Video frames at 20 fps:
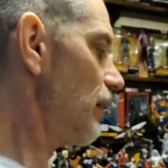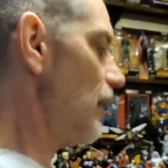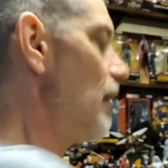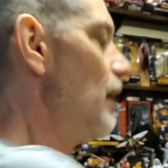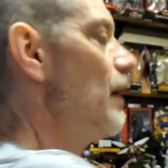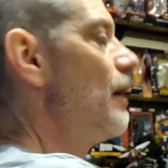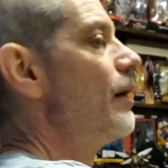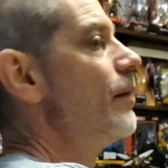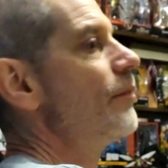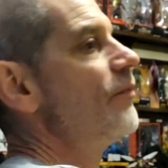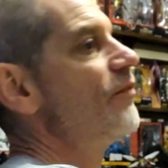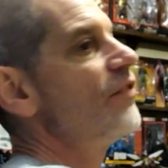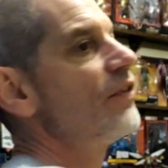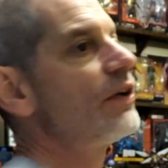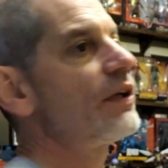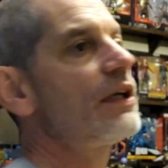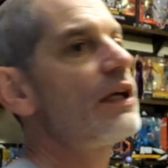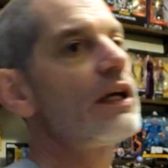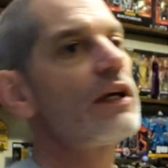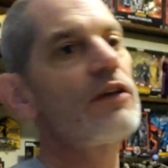um, for
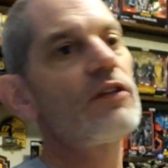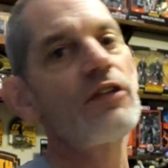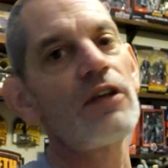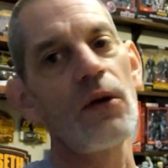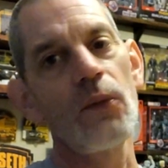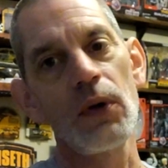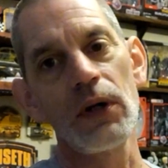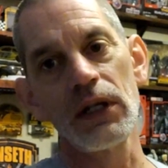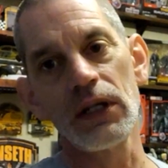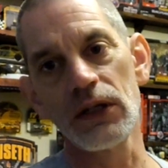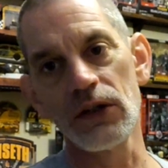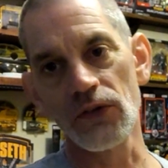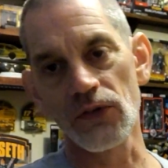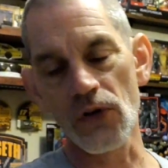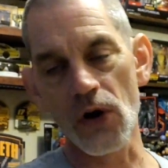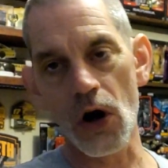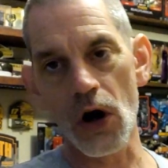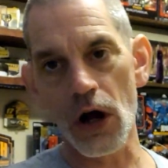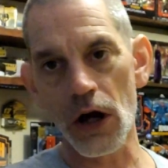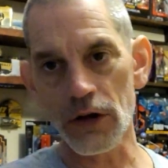kicks, I went into
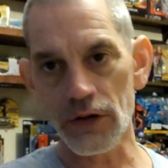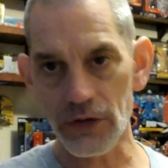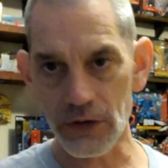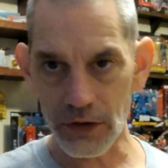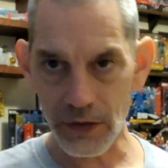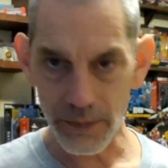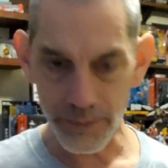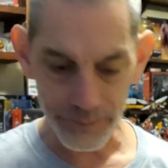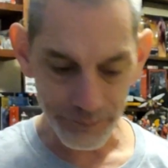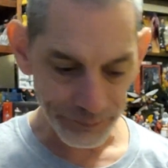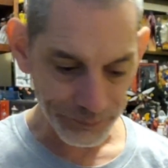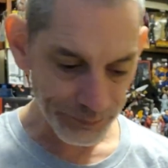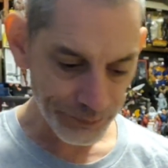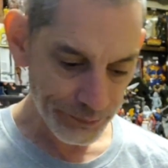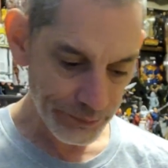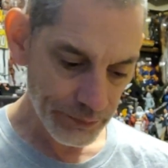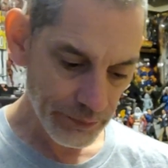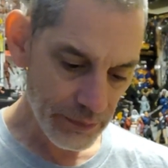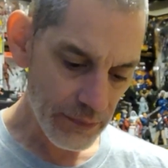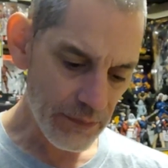Ross
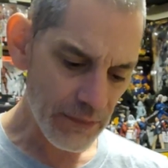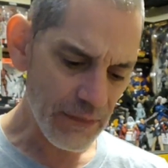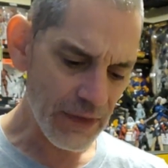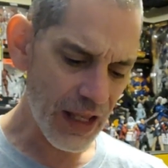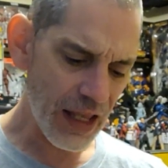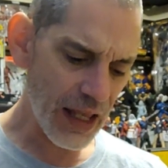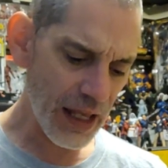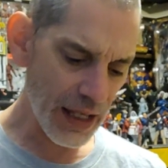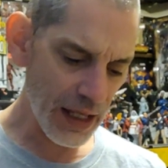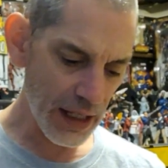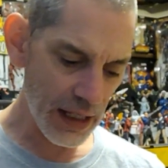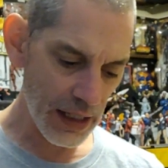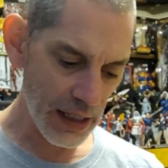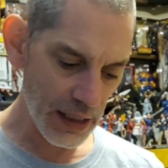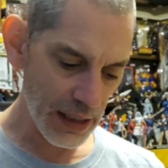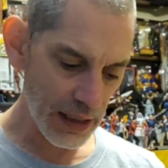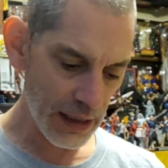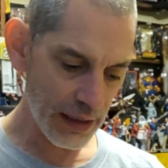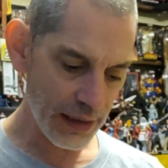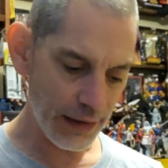
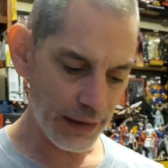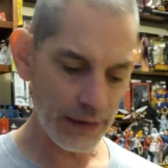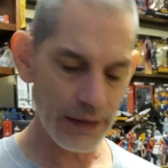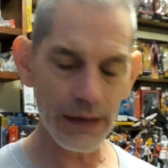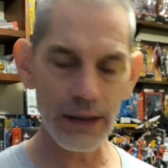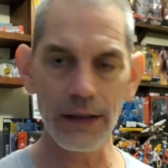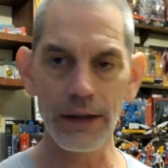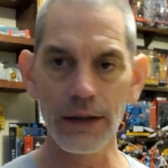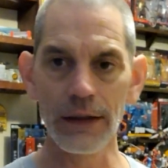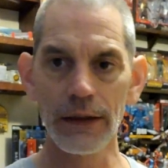and